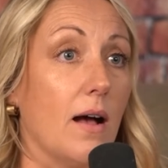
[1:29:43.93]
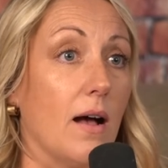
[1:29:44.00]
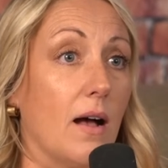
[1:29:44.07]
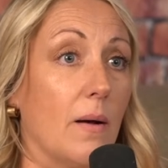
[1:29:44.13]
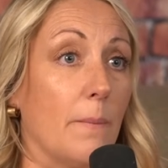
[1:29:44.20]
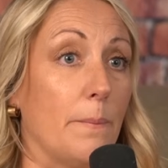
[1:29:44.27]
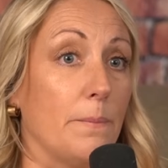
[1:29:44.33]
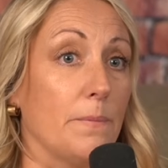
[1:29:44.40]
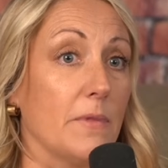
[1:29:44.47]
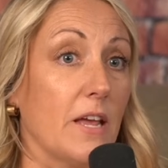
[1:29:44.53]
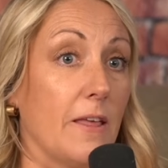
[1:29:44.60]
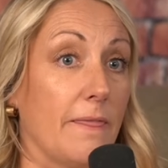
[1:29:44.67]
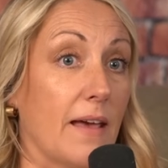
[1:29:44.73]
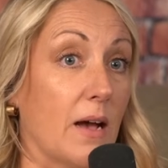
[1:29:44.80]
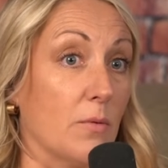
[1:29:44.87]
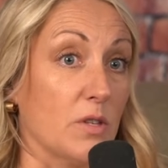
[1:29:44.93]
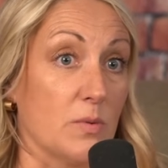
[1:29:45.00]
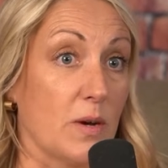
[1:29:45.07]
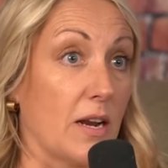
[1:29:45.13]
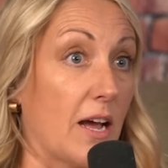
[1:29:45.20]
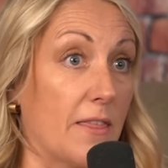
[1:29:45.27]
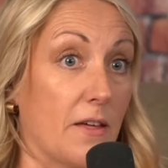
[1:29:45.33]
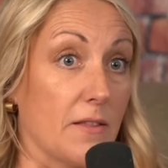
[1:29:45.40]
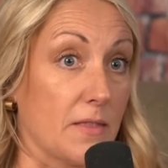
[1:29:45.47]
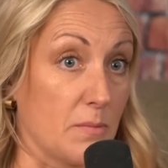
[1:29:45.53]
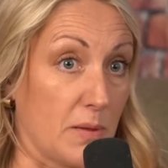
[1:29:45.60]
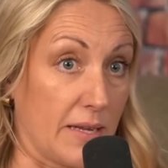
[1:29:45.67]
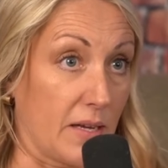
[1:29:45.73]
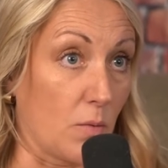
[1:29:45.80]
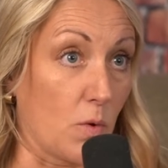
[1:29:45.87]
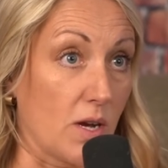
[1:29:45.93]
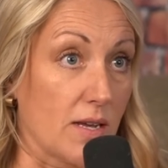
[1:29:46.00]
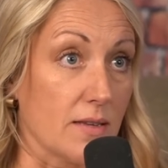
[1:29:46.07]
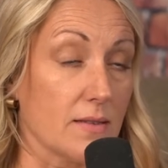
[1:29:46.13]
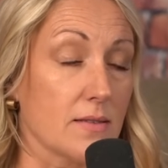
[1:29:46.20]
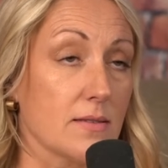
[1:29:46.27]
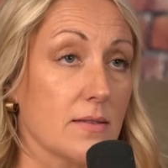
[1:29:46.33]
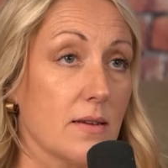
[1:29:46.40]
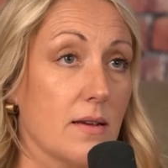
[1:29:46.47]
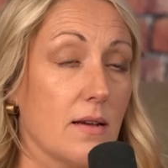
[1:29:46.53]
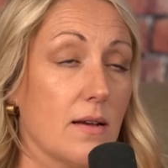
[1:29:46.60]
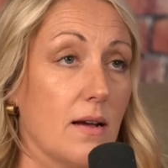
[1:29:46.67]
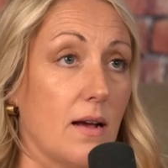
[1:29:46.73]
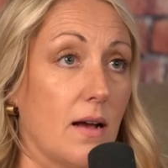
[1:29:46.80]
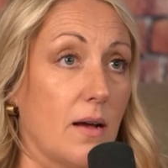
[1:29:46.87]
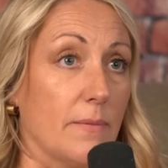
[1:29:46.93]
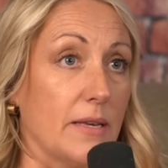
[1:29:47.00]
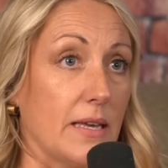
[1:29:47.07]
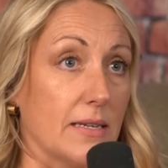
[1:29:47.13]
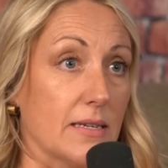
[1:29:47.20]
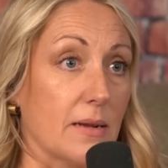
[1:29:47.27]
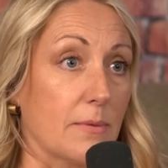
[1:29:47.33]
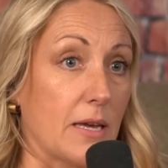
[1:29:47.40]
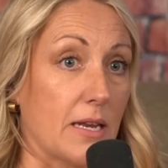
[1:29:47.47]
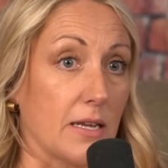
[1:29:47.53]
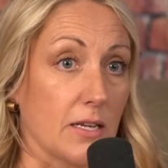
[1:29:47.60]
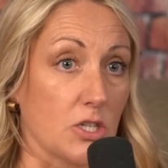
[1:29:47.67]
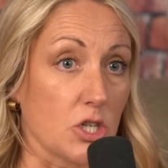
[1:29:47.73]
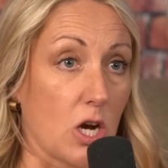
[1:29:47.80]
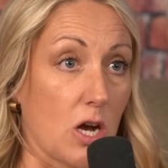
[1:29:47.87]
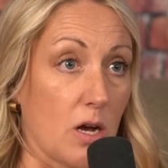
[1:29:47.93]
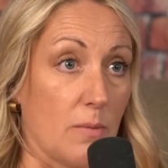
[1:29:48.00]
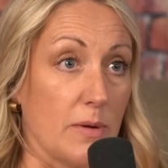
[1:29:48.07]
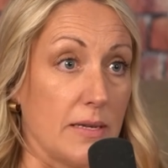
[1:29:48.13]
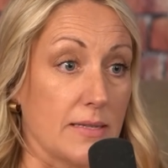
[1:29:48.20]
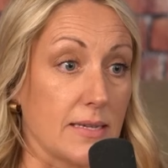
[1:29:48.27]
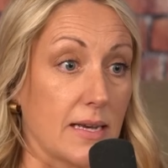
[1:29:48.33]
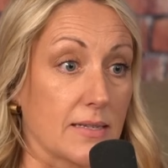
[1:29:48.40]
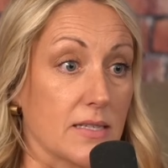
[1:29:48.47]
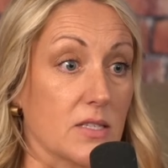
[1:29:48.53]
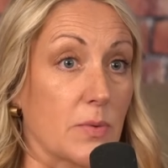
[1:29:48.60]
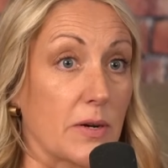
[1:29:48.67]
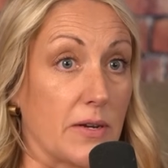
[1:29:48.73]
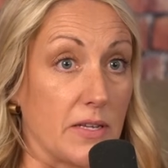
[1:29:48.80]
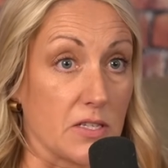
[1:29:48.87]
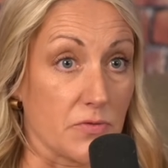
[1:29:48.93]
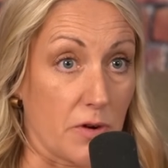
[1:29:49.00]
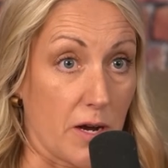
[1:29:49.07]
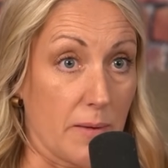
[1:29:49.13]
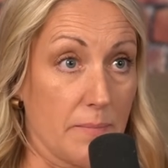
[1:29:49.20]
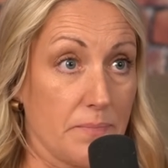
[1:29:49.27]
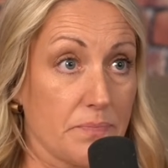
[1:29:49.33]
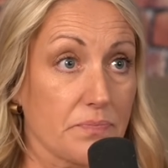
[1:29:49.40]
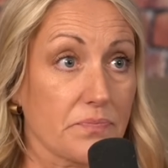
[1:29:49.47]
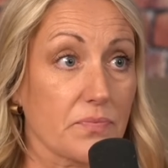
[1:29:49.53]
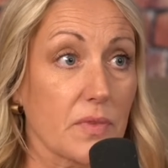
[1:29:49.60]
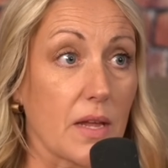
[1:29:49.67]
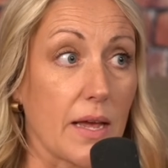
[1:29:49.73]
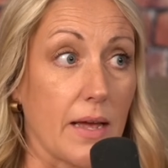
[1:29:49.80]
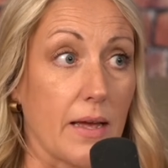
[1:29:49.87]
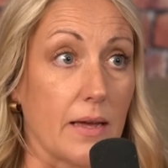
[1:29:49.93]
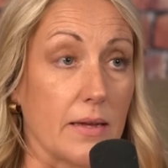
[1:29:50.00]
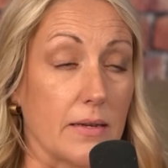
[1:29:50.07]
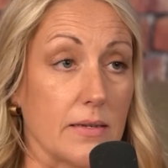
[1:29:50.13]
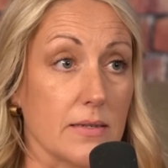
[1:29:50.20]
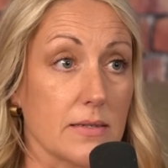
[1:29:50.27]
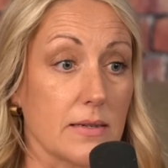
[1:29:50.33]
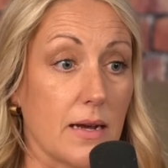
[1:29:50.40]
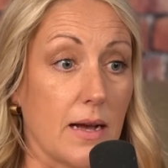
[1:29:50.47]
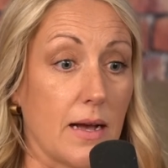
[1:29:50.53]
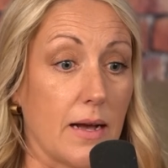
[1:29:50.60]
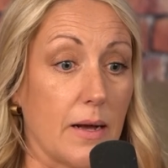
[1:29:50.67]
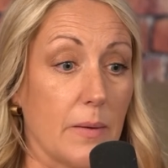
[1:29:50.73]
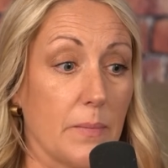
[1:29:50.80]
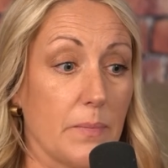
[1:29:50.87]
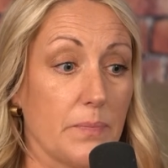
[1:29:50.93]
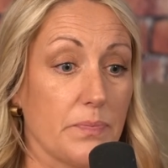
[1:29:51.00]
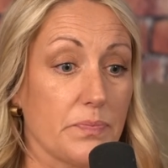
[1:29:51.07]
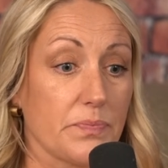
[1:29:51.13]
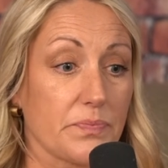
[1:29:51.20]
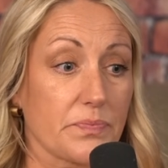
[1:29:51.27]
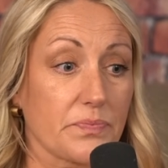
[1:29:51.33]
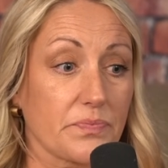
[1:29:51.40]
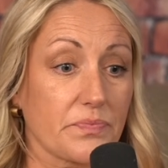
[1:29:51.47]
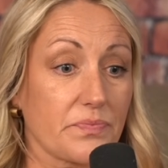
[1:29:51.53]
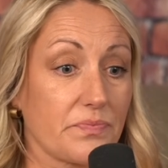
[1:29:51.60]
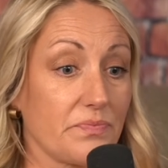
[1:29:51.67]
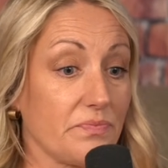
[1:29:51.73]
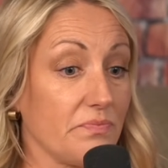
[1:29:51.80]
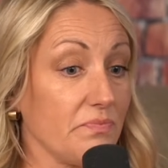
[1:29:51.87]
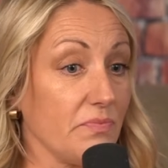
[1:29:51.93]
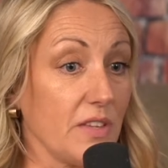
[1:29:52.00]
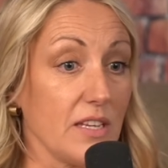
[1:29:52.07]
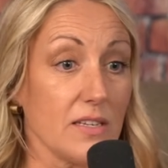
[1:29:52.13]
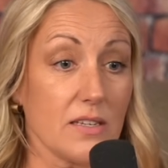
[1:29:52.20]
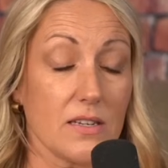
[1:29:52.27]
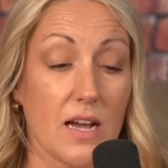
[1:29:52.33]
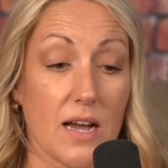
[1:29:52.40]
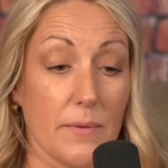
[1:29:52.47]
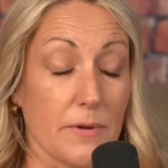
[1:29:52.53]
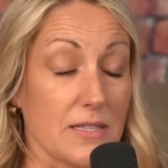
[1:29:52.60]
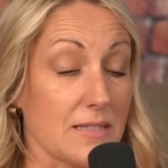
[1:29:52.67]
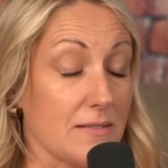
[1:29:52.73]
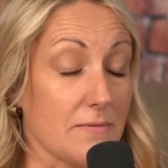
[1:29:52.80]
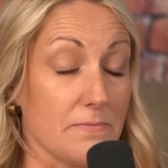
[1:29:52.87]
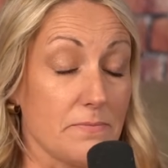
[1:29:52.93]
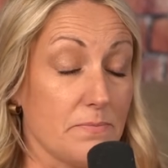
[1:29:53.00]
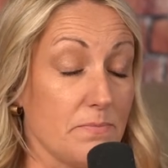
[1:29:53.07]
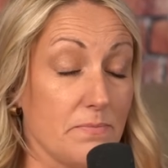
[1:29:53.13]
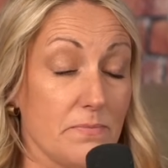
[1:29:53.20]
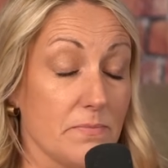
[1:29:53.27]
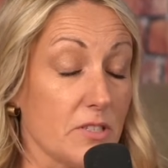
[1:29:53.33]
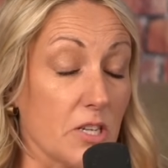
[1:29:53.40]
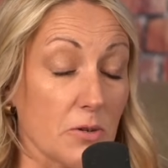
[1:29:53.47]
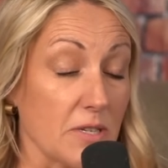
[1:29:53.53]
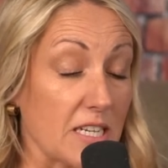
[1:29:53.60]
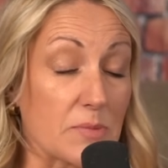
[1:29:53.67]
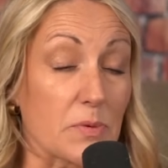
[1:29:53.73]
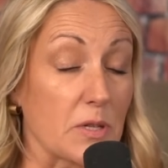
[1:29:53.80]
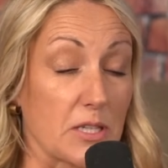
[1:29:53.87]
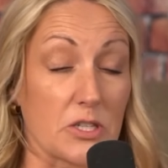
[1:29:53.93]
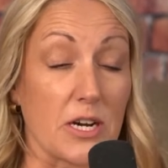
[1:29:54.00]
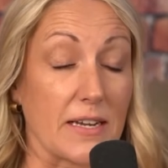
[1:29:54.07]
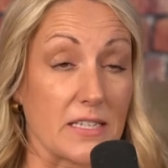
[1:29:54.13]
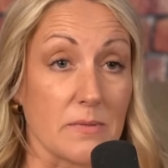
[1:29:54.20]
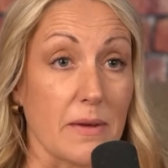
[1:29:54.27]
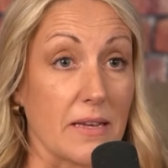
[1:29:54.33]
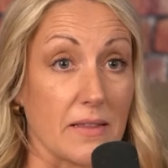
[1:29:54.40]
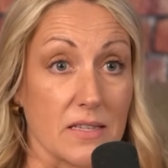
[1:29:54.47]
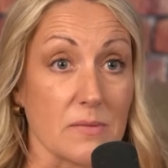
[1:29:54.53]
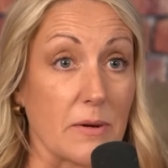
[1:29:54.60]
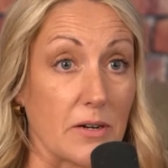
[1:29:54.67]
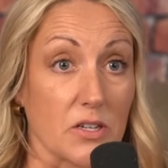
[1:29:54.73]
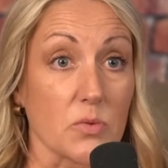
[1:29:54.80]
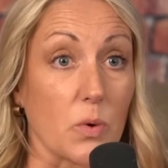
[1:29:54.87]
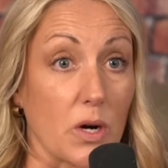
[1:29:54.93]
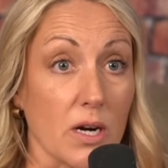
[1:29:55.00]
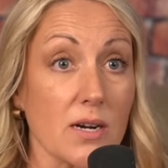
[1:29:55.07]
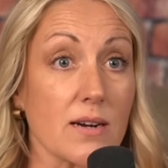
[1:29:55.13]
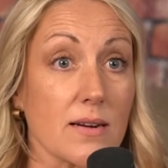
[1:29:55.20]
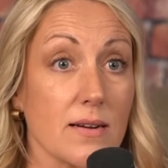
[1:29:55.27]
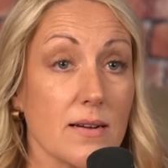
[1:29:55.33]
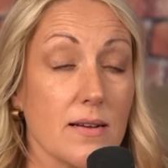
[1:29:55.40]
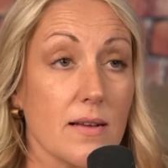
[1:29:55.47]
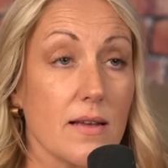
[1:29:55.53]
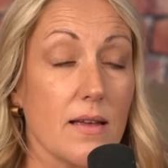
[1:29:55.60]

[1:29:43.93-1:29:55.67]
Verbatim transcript: um, and that was what i thought the plan was um, he ended up getting a job in texas where he's from and um, i was so desperately trying to make this marriage work